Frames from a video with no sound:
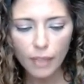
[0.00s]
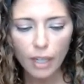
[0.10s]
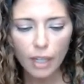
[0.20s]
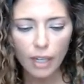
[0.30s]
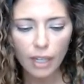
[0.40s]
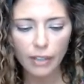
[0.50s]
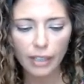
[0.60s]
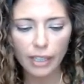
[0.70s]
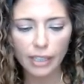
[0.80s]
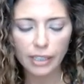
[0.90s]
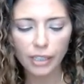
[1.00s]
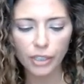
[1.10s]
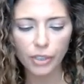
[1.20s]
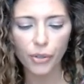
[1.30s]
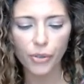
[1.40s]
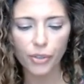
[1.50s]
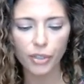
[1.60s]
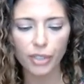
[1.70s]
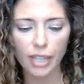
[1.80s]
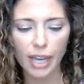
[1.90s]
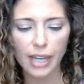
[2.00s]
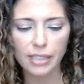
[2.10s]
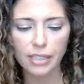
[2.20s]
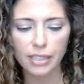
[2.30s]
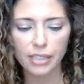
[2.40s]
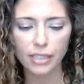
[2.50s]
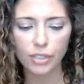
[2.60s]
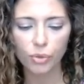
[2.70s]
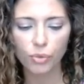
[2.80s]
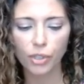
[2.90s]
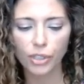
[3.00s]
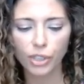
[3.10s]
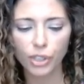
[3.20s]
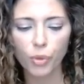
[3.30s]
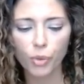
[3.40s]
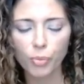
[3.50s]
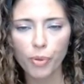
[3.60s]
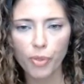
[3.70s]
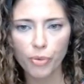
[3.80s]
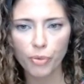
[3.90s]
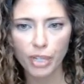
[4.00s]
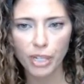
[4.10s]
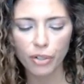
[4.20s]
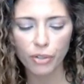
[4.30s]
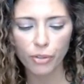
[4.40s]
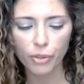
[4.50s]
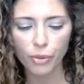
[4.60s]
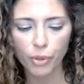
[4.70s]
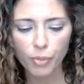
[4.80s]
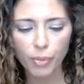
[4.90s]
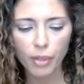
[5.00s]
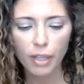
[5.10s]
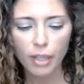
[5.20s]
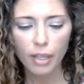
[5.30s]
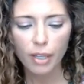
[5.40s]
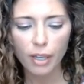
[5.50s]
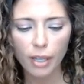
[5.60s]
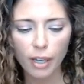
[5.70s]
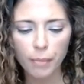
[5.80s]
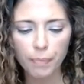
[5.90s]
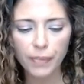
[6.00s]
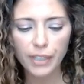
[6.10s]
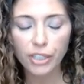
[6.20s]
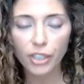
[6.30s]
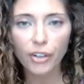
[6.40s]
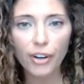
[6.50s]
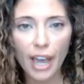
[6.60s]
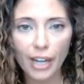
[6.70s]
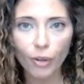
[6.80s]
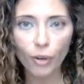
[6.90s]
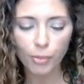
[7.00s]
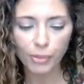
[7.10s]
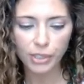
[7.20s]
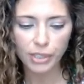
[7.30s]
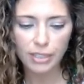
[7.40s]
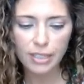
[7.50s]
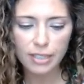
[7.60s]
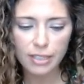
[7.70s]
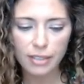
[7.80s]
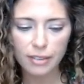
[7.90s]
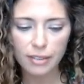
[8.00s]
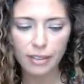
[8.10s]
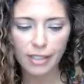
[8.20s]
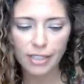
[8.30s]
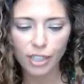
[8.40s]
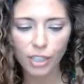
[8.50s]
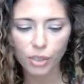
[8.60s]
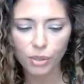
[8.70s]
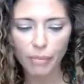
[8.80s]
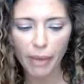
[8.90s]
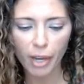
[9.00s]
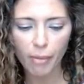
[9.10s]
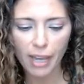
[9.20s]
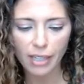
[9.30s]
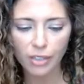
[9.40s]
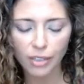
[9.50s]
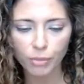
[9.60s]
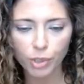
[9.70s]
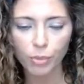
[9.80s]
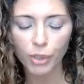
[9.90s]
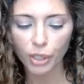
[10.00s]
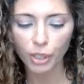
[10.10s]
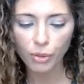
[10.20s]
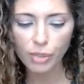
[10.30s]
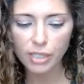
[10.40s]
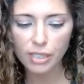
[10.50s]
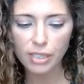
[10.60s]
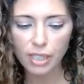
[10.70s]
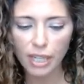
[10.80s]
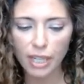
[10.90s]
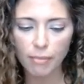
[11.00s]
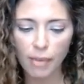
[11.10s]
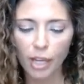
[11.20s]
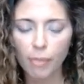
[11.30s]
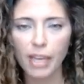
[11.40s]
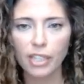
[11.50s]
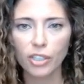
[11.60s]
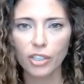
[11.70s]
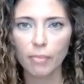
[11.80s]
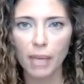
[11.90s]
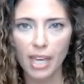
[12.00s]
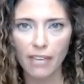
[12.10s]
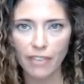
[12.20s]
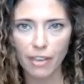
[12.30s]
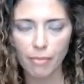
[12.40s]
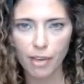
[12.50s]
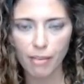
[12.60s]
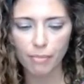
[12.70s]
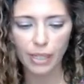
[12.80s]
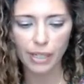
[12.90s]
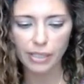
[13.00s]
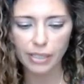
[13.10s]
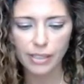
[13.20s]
And then your third class is Runyon group 3, or third group. These are your non-chromogens, and this includes Mycobacterium tuberculosis and Mycobacterium avium complex.